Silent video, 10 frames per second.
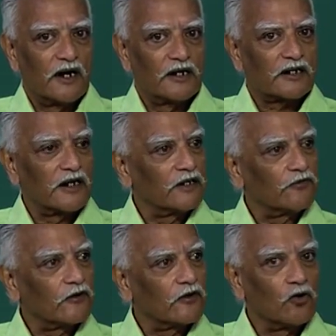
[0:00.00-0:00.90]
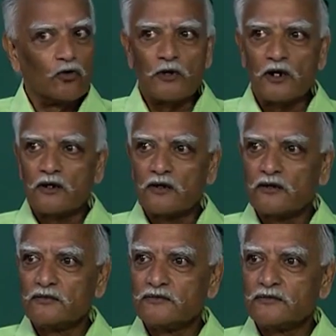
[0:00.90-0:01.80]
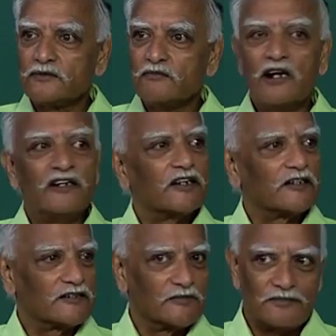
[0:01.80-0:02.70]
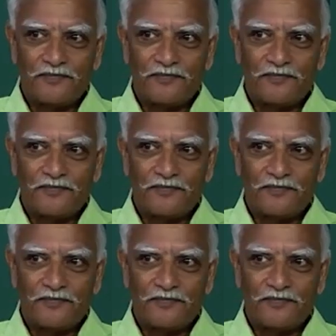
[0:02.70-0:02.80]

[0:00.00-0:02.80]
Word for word: at a kind of a global militarism.